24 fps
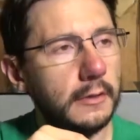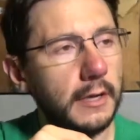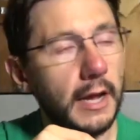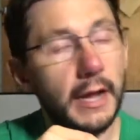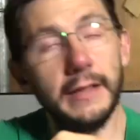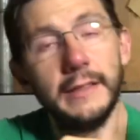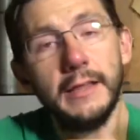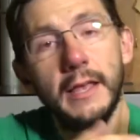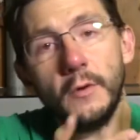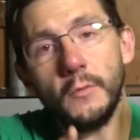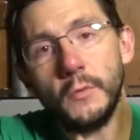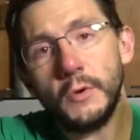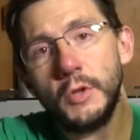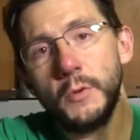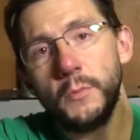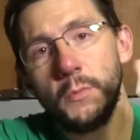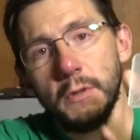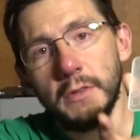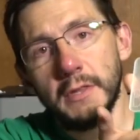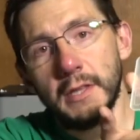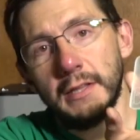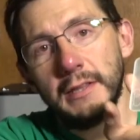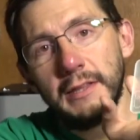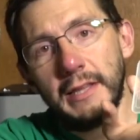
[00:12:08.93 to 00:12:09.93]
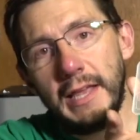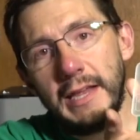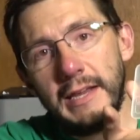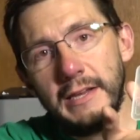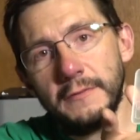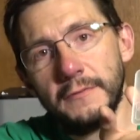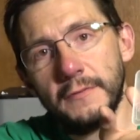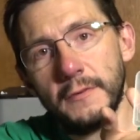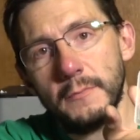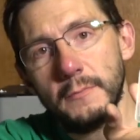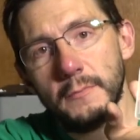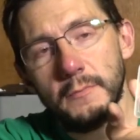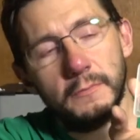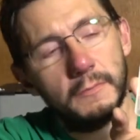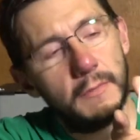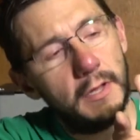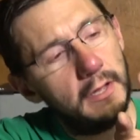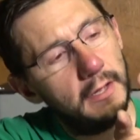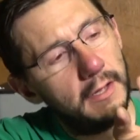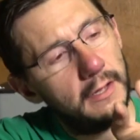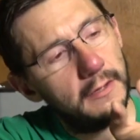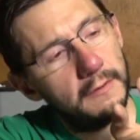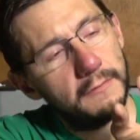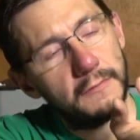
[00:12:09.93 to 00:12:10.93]
And then when you put the light from
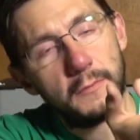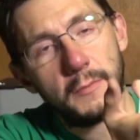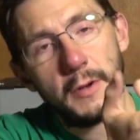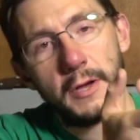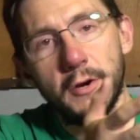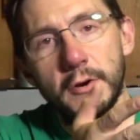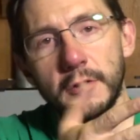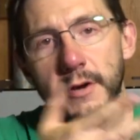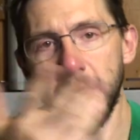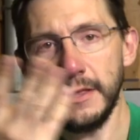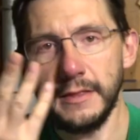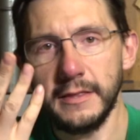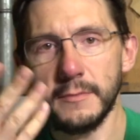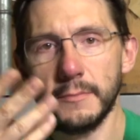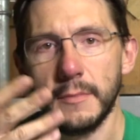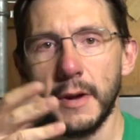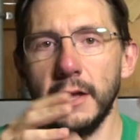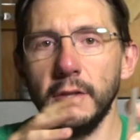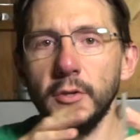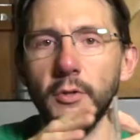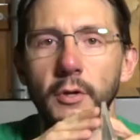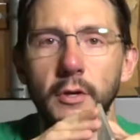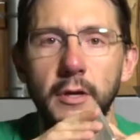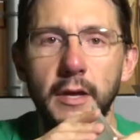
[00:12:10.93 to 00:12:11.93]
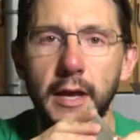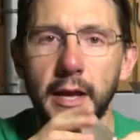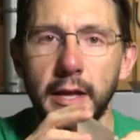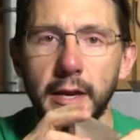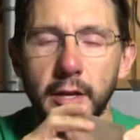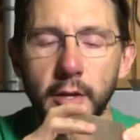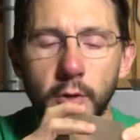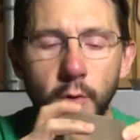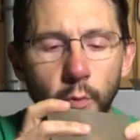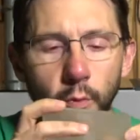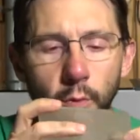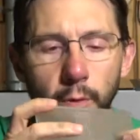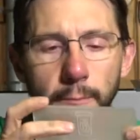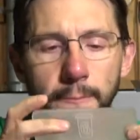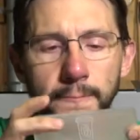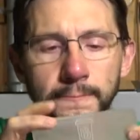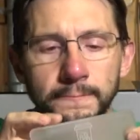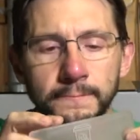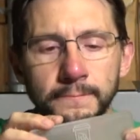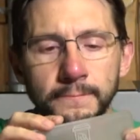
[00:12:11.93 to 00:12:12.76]
underneath, it might look kind of cool.